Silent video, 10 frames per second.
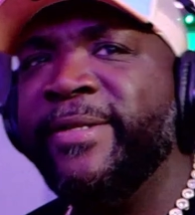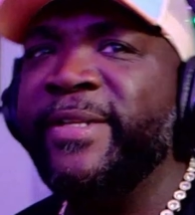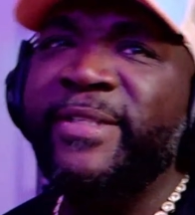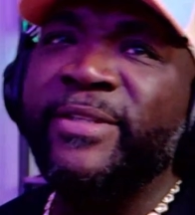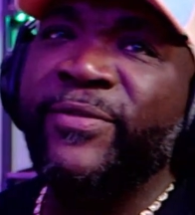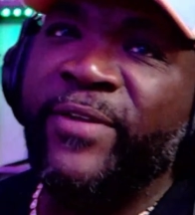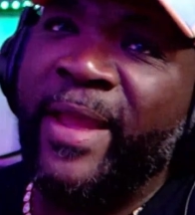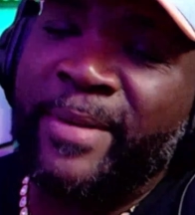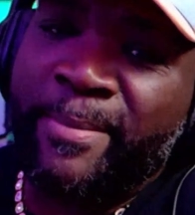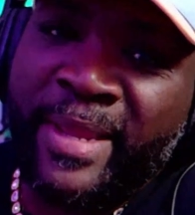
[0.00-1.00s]
This is
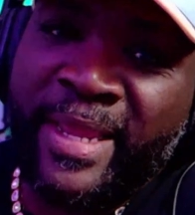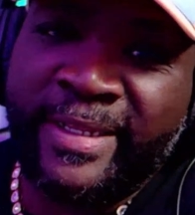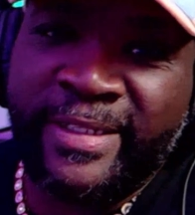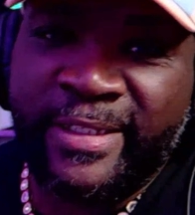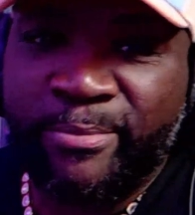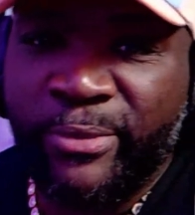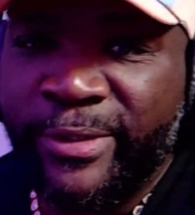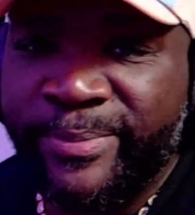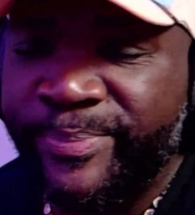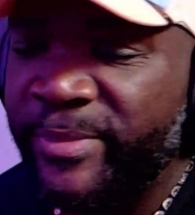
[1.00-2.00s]
family business,
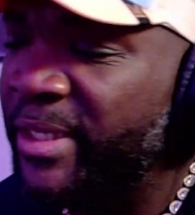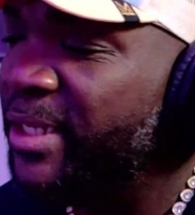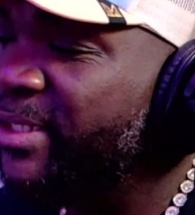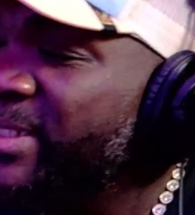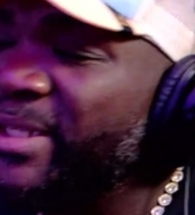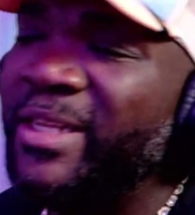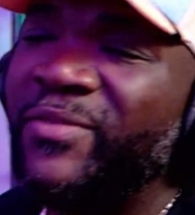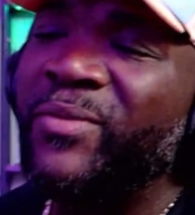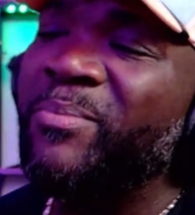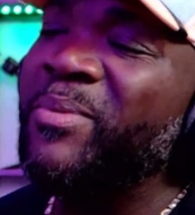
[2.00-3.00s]
bro. It shouldn't
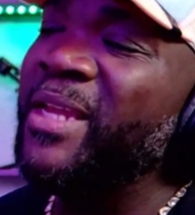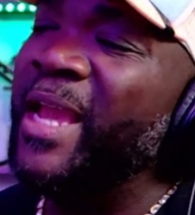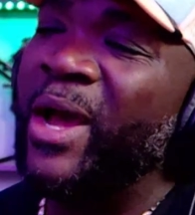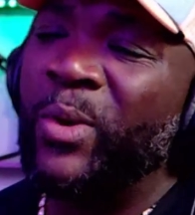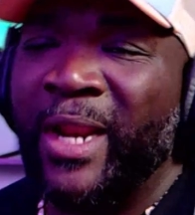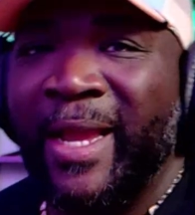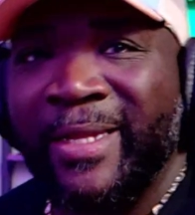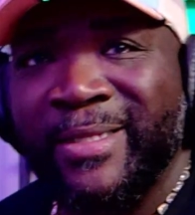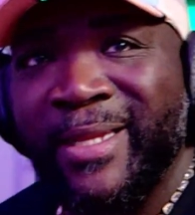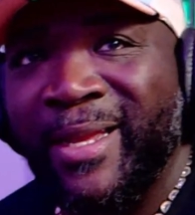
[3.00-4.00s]
even be out like
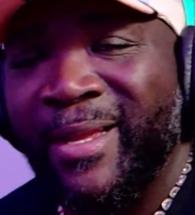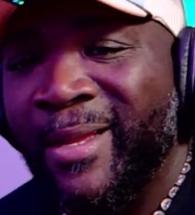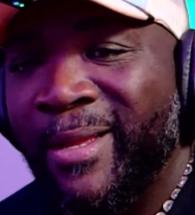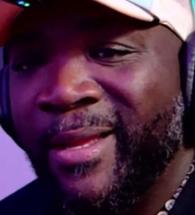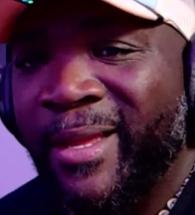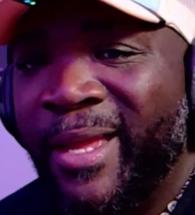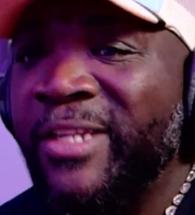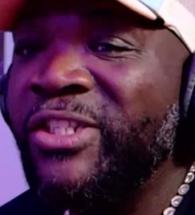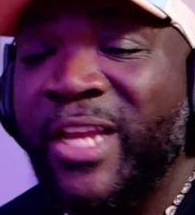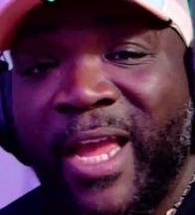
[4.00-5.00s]
that.
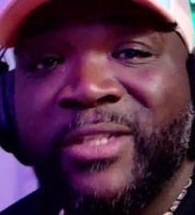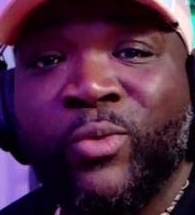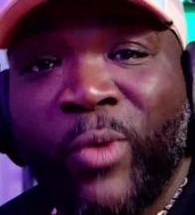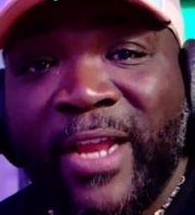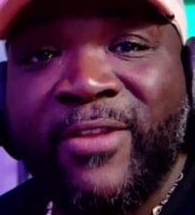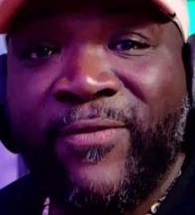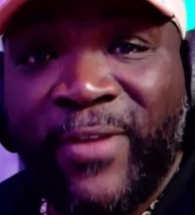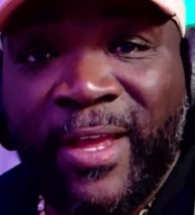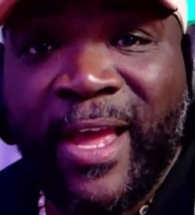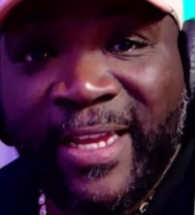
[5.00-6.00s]
And she has a right to
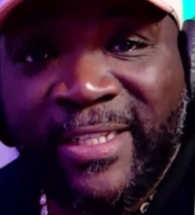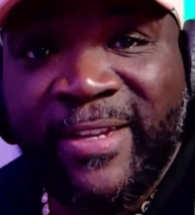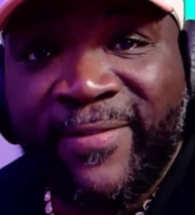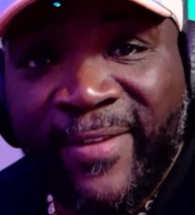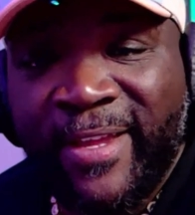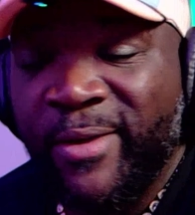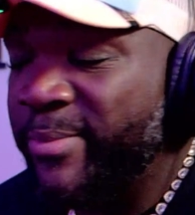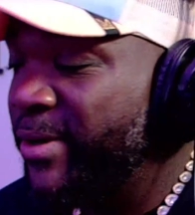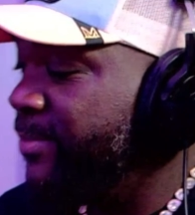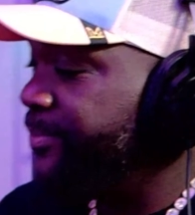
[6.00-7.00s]
feel how she feel,
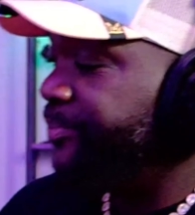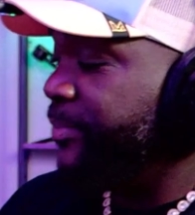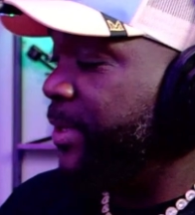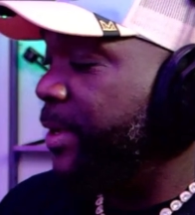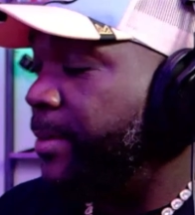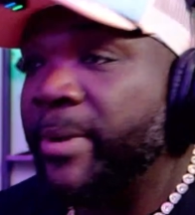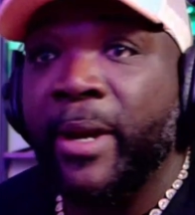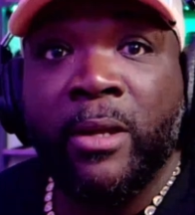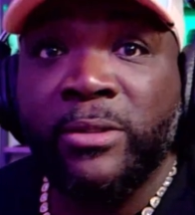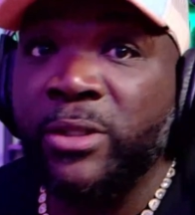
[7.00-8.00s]
bro. But
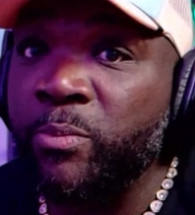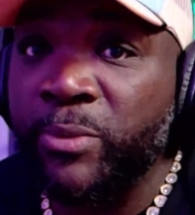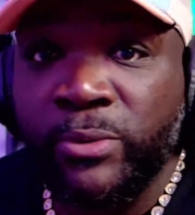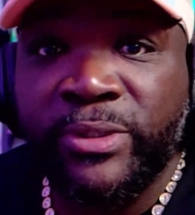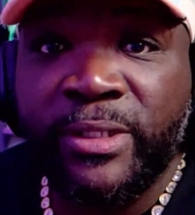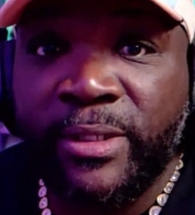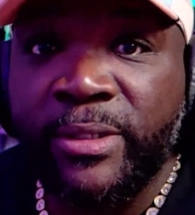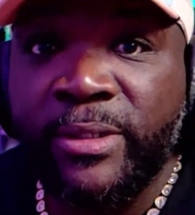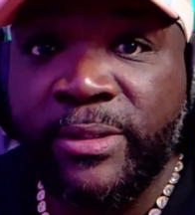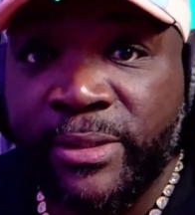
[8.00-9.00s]
also Boosie
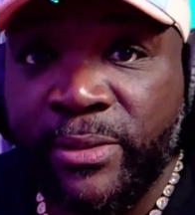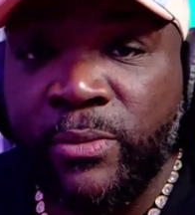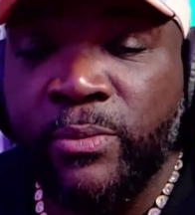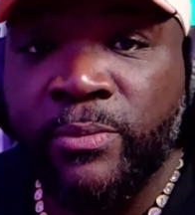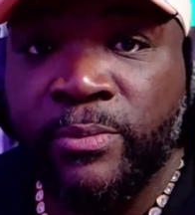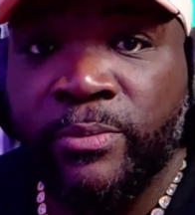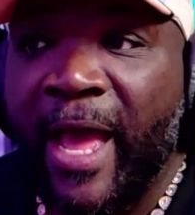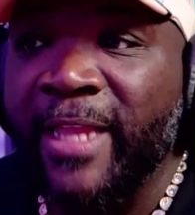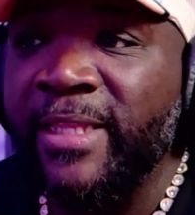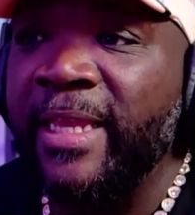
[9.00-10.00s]
does too.
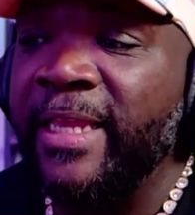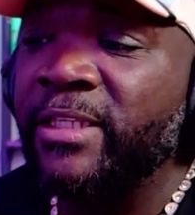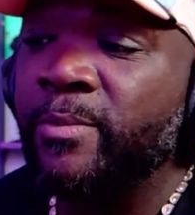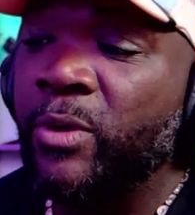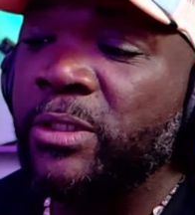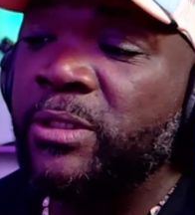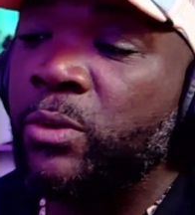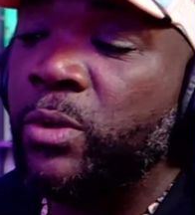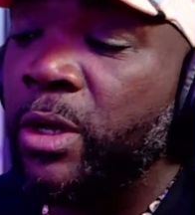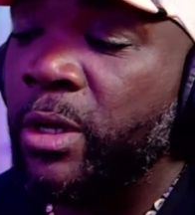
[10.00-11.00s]
I think it's more
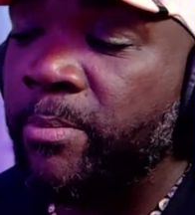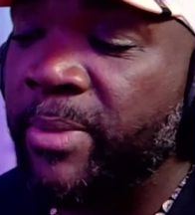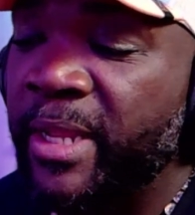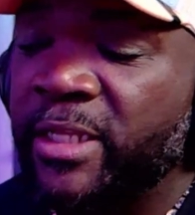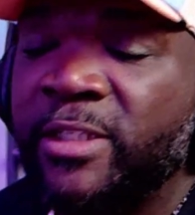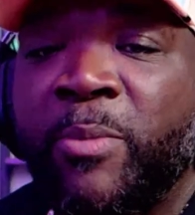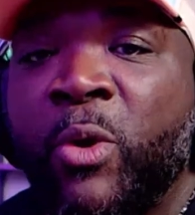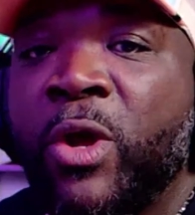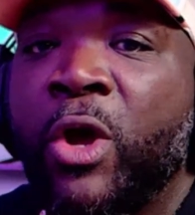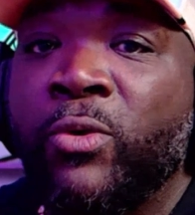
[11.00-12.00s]
so her being
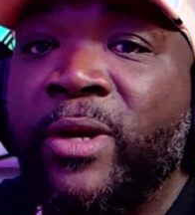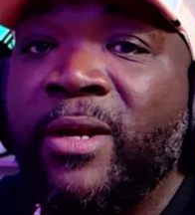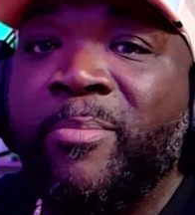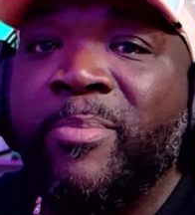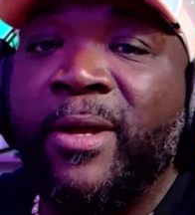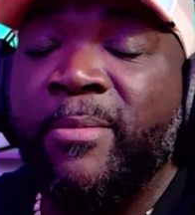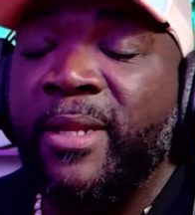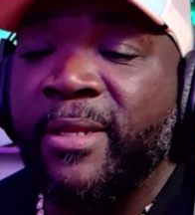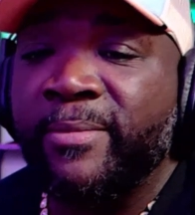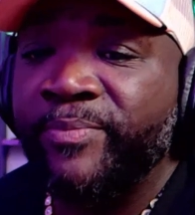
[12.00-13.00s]
spoke on in public.